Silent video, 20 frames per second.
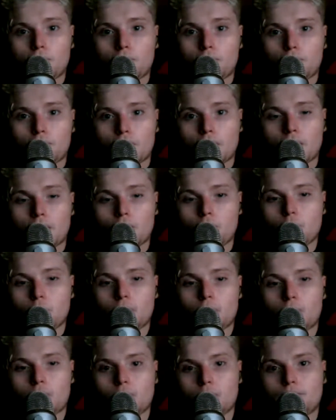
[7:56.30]

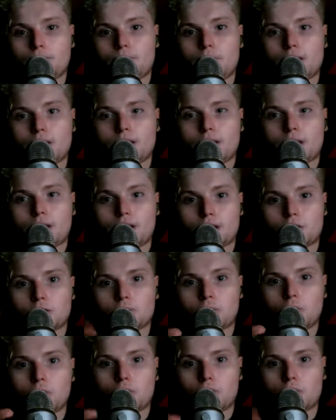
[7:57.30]
coyote are basically
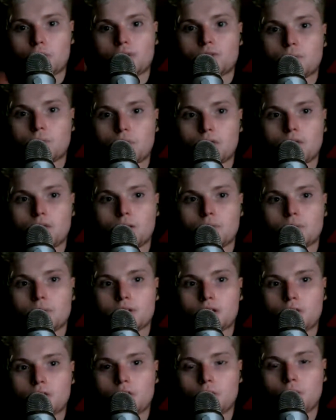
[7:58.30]
explorers, one of them is
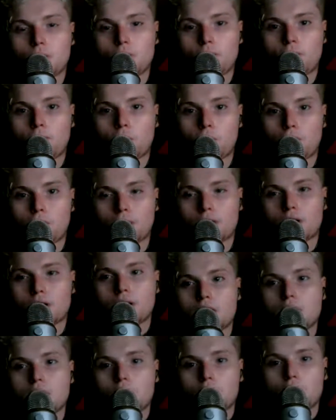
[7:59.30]
going to go for
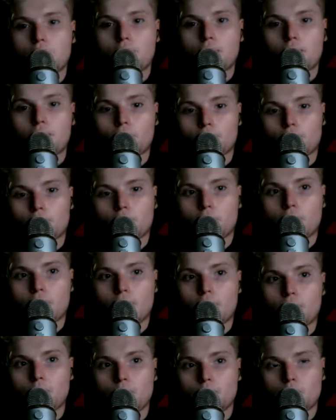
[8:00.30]
looking for
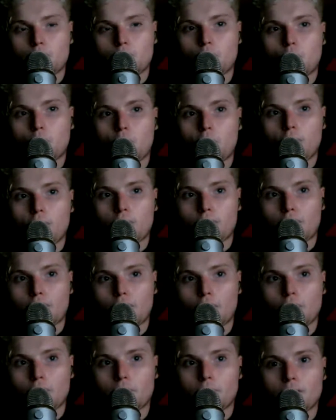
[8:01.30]
terrain, which is wolf, and
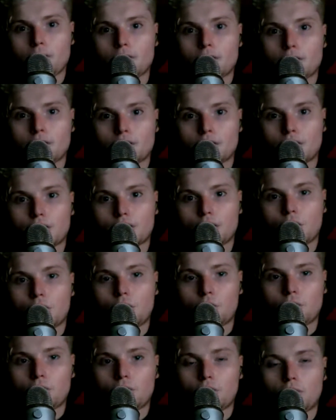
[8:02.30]
coyote is going to go
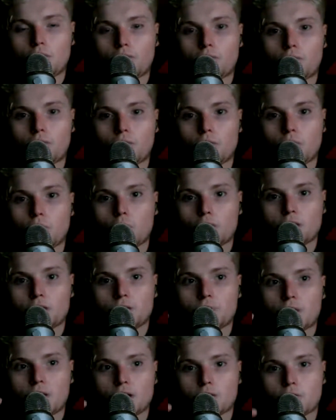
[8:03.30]
look for
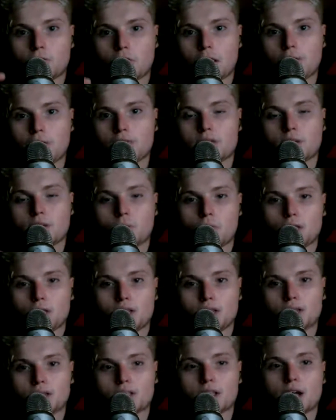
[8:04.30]
spacecrafts, and
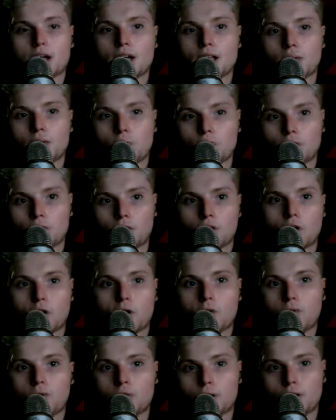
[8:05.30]
once it's done it will look
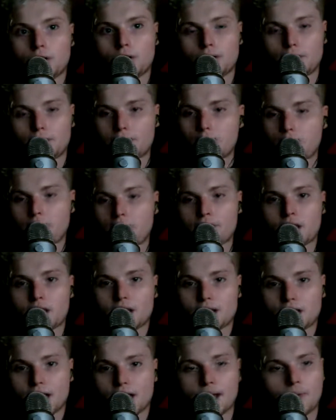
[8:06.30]
over, and then about
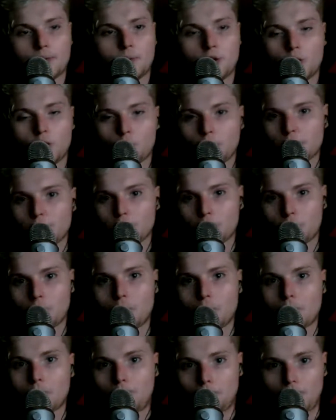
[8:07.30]
that time humans are
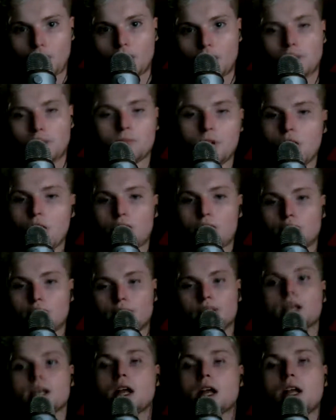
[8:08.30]
probably on
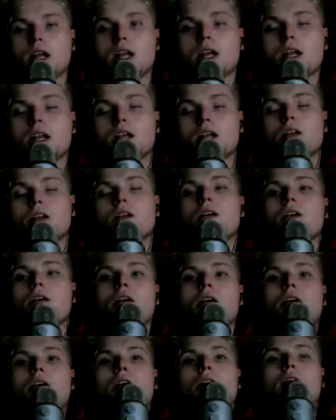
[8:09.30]
Mars.
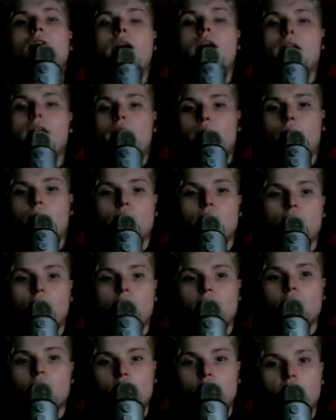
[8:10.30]
And the reason
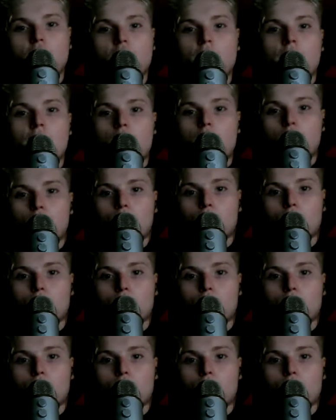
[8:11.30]
why, to check out